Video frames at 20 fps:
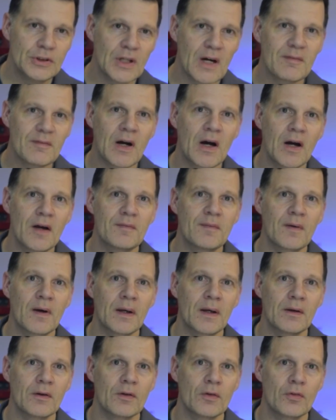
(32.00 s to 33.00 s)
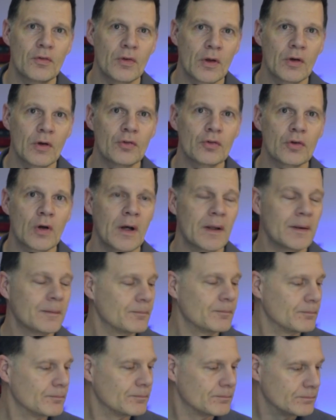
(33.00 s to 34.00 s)
Hi-Fi single shot
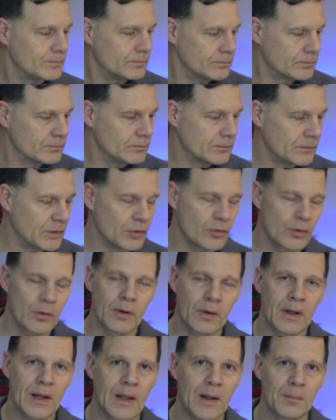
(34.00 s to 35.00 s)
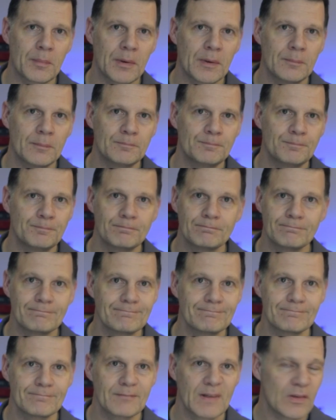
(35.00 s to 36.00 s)
integrated amp.
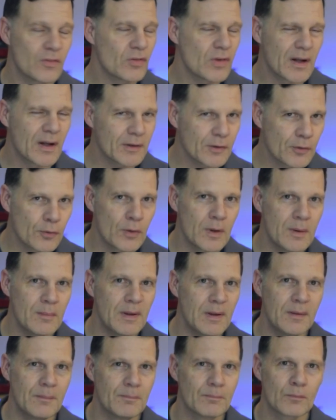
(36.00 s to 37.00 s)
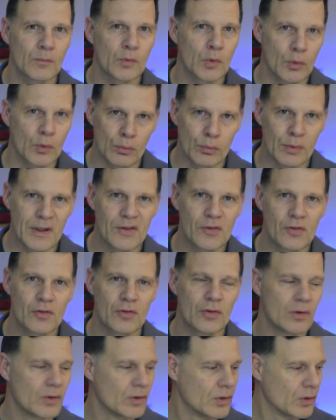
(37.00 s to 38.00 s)
It's not creamy or
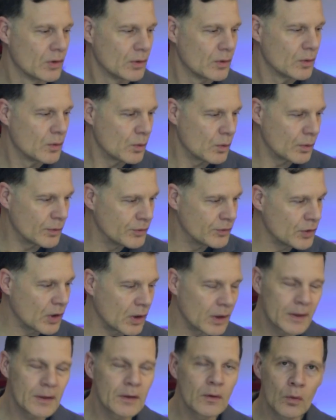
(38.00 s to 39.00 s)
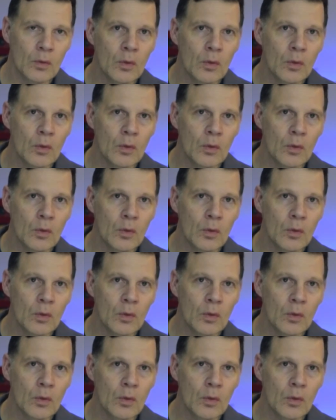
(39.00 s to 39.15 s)
rich or dark or